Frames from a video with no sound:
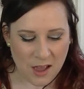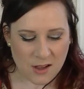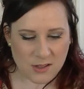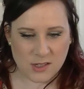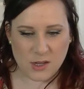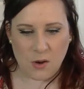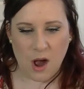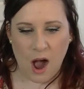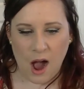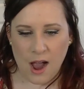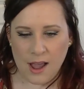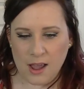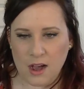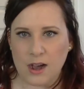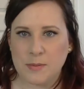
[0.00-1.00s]
So
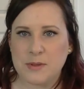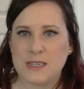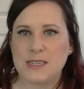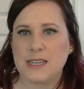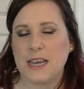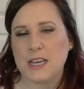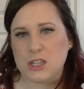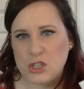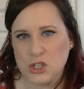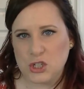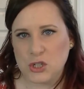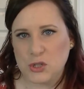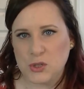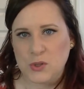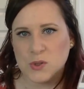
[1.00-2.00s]
I opted to get
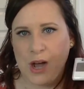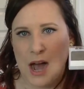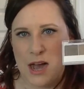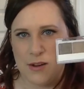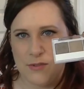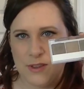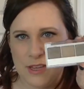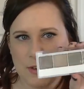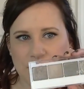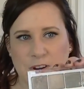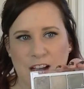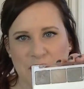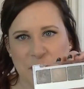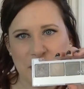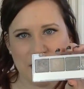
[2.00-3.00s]
2 of the
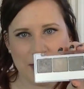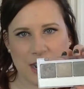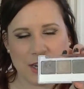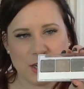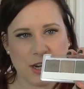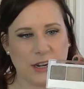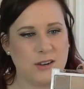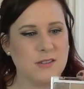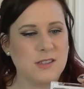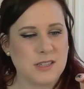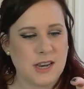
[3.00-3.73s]
5-pan eyeshadows.